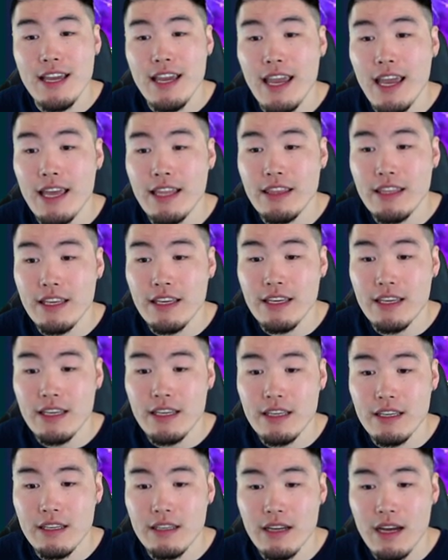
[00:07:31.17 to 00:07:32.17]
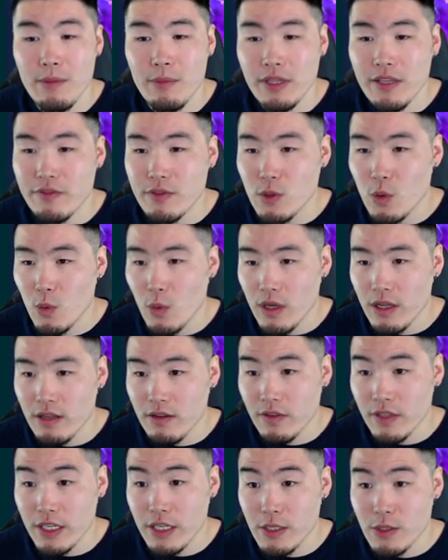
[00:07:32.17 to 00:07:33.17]
and the, I believe,
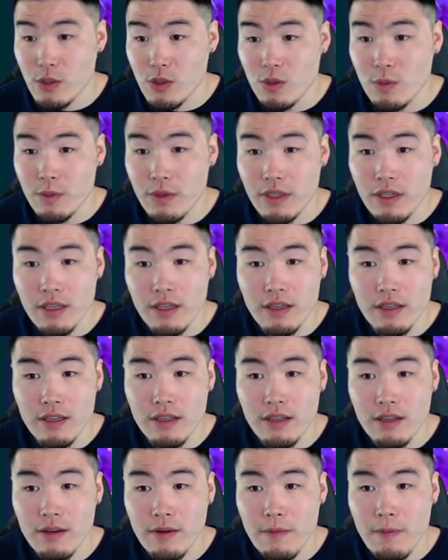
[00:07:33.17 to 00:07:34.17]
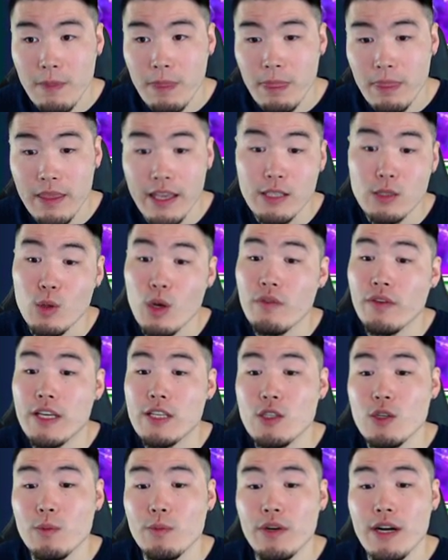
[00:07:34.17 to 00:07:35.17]
12 key super here. Yeah, 12 key
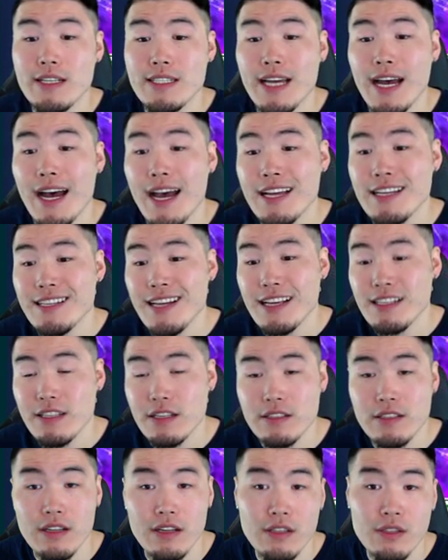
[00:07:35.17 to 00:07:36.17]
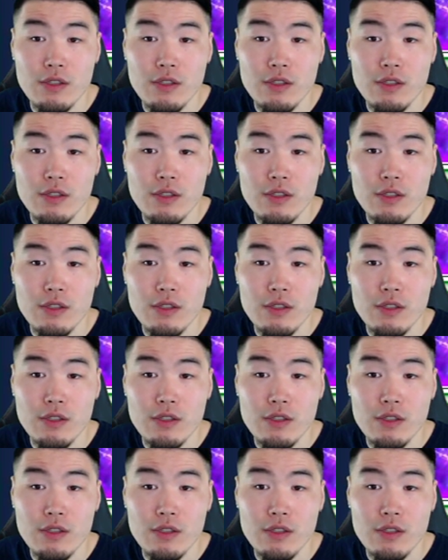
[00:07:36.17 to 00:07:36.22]
super has a high chance to stun